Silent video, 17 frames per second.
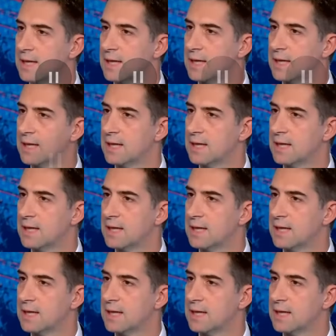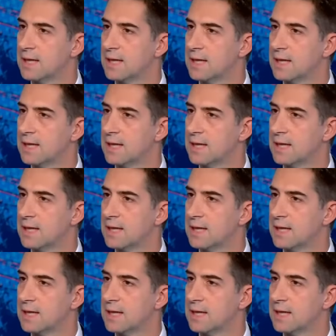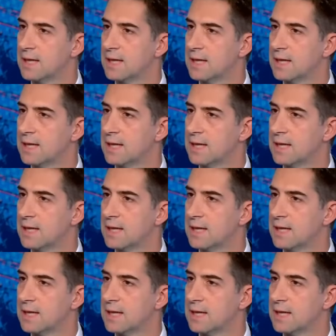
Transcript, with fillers: Thank you. Videos and memes are not